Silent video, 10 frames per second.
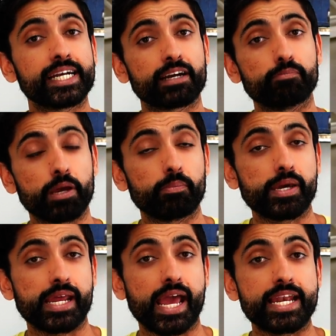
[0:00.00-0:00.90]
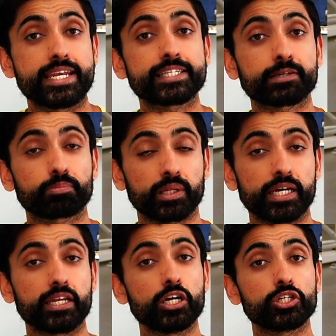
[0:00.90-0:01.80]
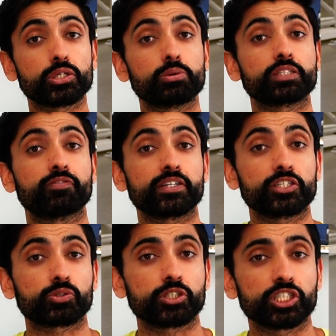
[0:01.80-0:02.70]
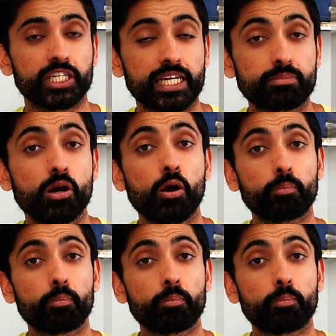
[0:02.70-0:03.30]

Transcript: commitment, and discipline to his fitness regime,